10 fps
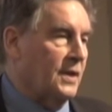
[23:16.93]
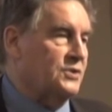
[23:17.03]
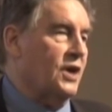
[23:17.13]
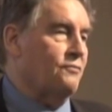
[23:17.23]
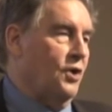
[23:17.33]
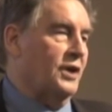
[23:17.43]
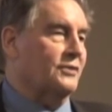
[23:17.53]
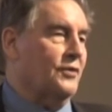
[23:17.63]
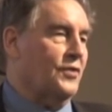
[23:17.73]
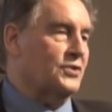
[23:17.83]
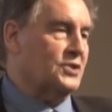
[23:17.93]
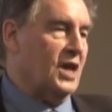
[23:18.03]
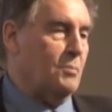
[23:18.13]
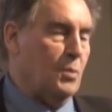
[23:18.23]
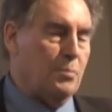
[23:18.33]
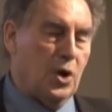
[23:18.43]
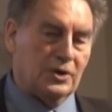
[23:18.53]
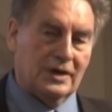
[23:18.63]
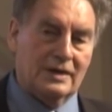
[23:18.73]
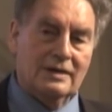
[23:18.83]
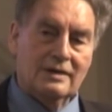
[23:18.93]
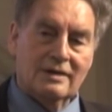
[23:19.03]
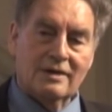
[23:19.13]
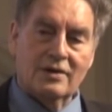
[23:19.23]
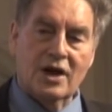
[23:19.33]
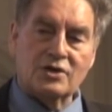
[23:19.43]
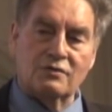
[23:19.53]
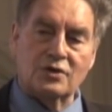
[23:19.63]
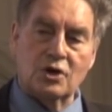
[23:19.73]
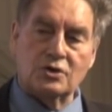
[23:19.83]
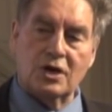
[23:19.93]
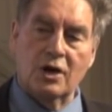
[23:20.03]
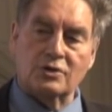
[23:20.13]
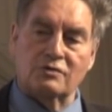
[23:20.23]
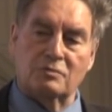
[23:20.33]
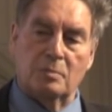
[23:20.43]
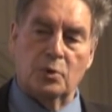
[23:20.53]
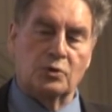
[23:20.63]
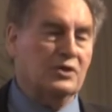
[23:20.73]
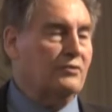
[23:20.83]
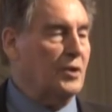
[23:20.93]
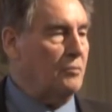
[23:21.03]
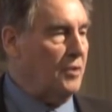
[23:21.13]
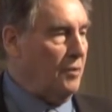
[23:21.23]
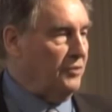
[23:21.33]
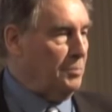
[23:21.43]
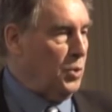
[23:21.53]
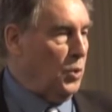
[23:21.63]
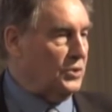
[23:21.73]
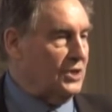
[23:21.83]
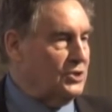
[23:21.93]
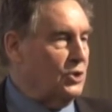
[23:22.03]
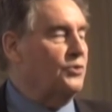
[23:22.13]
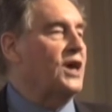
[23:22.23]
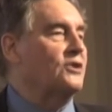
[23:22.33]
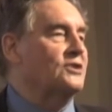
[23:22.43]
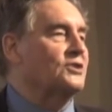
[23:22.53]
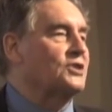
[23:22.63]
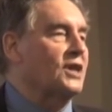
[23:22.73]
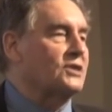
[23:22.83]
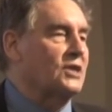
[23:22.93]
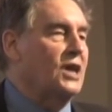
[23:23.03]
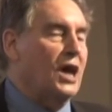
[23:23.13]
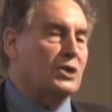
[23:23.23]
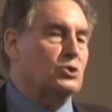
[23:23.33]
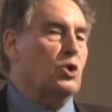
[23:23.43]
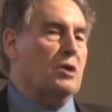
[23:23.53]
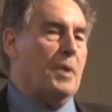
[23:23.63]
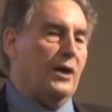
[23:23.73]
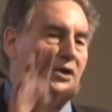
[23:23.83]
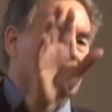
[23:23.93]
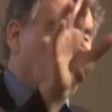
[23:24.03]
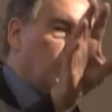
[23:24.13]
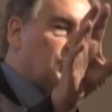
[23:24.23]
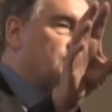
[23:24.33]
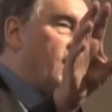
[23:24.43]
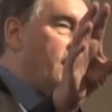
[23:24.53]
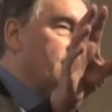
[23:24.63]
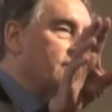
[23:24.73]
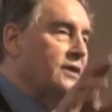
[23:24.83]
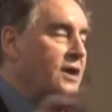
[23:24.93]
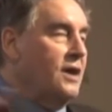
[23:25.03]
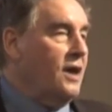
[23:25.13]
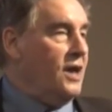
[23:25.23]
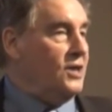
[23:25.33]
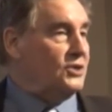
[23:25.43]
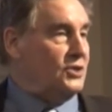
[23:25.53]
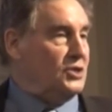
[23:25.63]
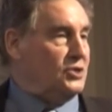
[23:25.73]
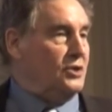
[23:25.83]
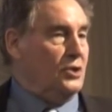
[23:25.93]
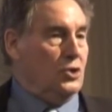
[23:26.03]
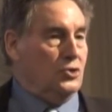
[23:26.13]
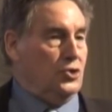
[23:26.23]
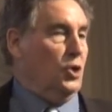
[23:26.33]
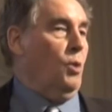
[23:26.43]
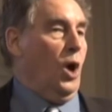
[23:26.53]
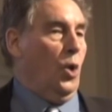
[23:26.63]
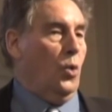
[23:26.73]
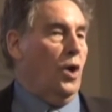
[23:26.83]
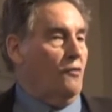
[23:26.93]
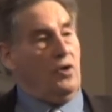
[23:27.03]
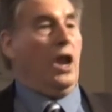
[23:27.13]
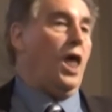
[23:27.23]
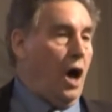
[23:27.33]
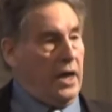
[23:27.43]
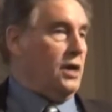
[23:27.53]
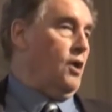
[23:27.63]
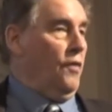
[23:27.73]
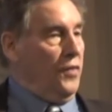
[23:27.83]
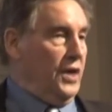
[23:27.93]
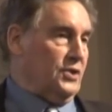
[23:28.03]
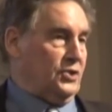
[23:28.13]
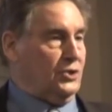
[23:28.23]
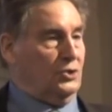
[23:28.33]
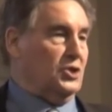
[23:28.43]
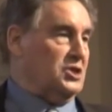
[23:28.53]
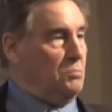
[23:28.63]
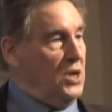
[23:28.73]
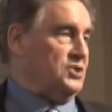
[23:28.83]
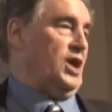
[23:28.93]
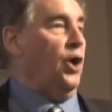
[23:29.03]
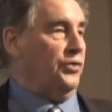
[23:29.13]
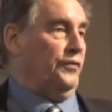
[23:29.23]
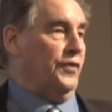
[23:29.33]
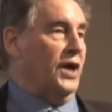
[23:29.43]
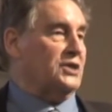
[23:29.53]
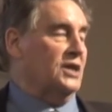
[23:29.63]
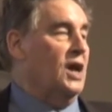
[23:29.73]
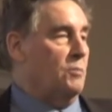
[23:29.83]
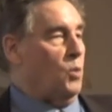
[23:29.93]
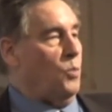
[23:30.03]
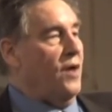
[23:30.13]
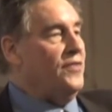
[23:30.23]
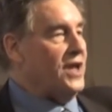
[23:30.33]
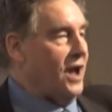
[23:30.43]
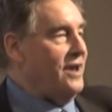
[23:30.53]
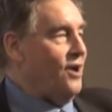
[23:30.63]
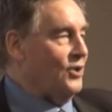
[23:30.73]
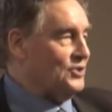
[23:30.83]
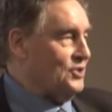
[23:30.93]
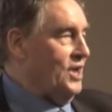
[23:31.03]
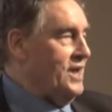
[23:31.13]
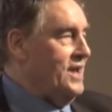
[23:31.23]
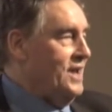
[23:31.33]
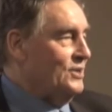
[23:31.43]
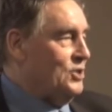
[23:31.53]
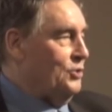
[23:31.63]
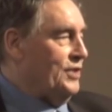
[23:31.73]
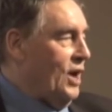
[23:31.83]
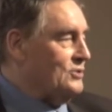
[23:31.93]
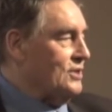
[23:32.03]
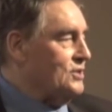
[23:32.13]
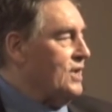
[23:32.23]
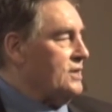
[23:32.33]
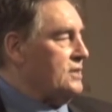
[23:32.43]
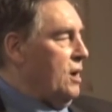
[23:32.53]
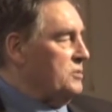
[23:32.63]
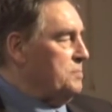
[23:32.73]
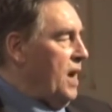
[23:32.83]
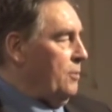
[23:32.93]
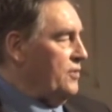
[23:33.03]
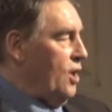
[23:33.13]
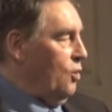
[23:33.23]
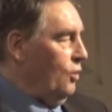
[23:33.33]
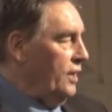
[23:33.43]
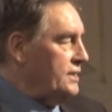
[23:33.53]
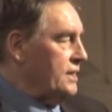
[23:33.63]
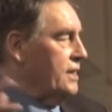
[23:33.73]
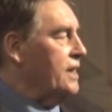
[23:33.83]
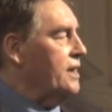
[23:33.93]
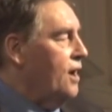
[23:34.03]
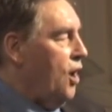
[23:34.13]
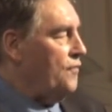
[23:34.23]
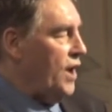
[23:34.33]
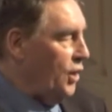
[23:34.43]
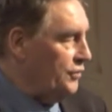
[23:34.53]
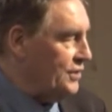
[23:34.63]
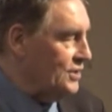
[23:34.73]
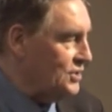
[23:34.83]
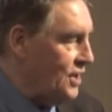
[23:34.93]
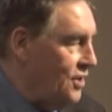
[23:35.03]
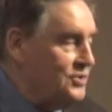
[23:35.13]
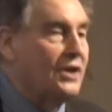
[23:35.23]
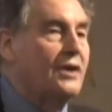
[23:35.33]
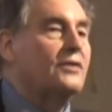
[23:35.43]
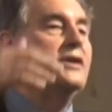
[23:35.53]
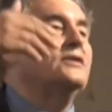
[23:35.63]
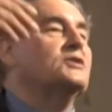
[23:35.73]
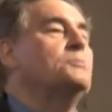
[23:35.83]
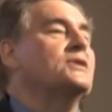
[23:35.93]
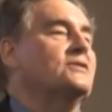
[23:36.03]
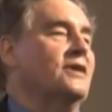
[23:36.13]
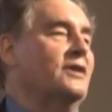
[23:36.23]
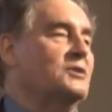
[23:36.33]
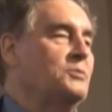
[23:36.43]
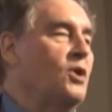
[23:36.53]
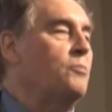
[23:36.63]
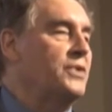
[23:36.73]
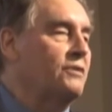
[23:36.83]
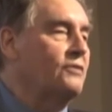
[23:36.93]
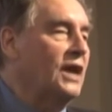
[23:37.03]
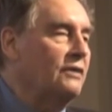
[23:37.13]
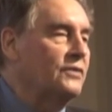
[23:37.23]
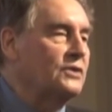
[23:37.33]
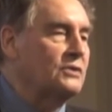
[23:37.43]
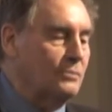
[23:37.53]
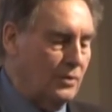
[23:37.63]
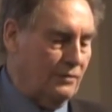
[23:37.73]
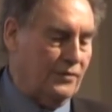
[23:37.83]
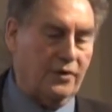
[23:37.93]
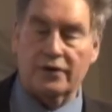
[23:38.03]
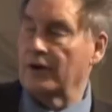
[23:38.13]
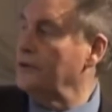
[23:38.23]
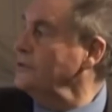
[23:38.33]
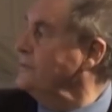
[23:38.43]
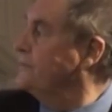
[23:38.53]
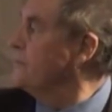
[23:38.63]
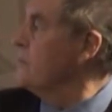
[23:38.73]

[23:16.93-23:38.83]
It's ironic that the same body, the National Research Council, has reported a report in 2006 and talk about a double standard. Here's this duo relying on this to dismiss health effects. But when the NRC 2006 comes back with a whole litany of health concerns, they dismiss that as not being relevant to water fluoridation.